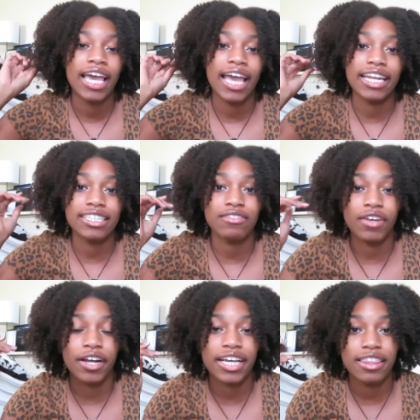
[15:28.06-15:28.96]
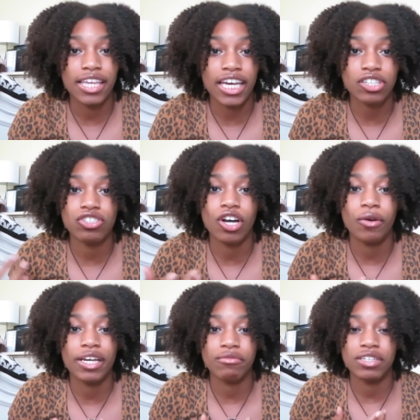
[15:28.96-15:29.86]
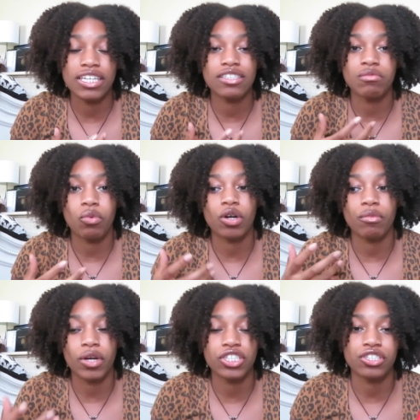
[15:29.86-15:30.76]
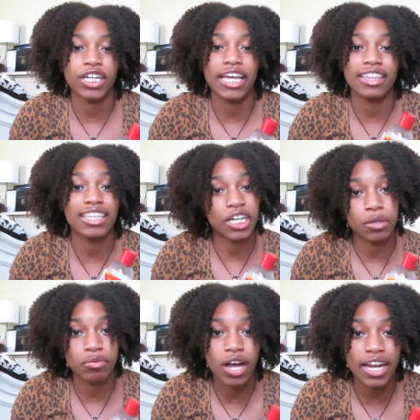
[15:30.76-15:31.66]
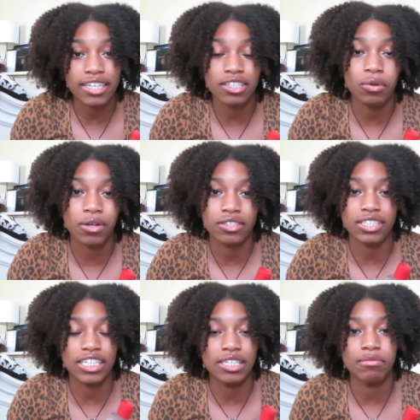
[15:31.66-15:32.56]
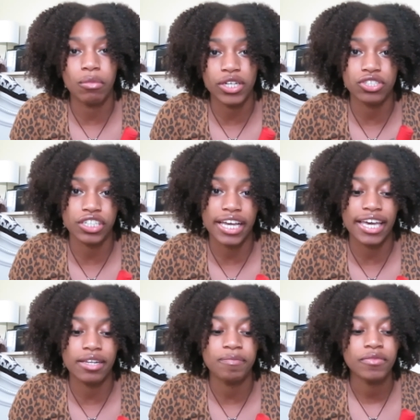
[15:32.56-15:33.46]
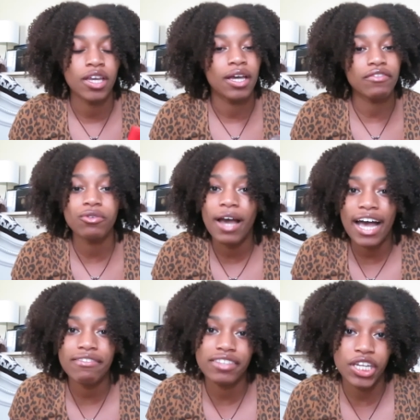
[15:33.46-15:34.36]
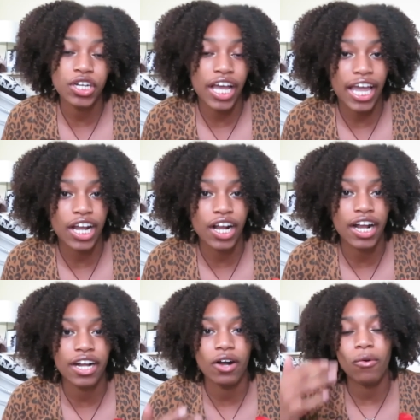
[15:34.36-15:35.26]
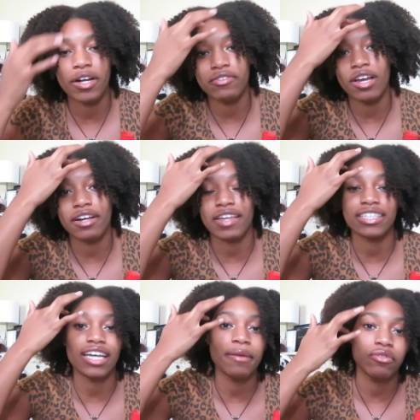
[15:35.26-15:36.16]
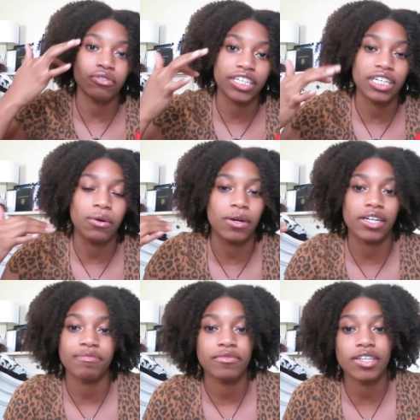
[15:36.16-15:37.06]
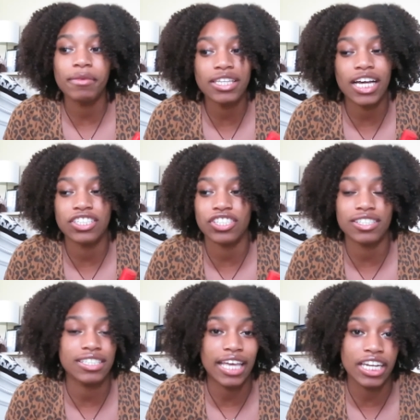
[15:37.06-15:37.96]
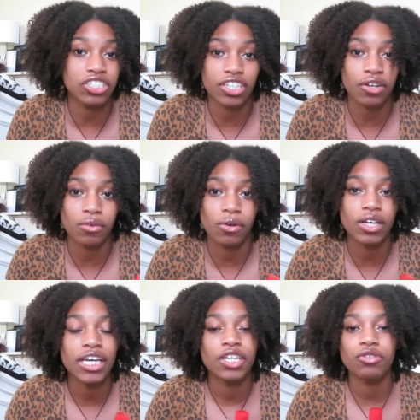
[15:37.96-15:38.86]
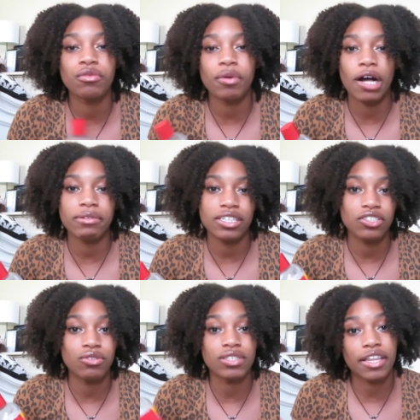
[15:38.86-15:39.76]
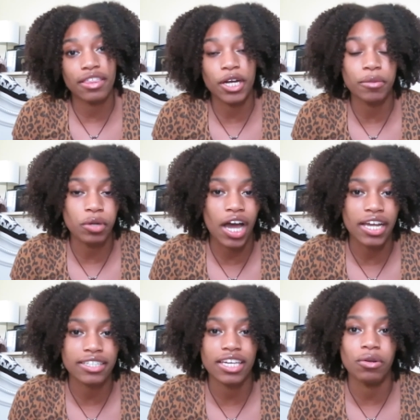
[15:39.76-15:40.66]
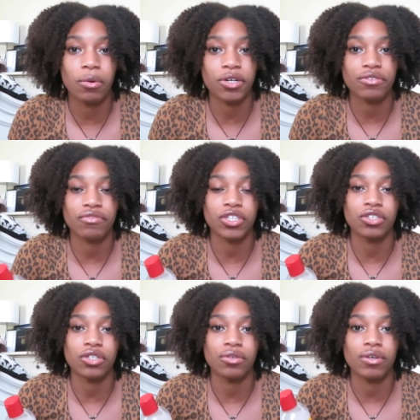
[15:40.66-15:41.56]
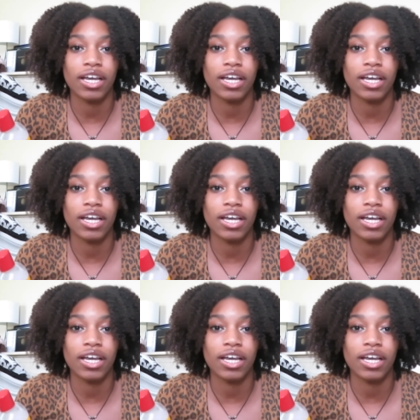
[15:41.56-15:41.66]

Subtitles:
and it's very thick, so it needs more moisture and thicker products in order to keep moisture in. If you have thinner hair, or if you are like type 3 or something that's just thin in general, you would probably need to use a thinner product in order for you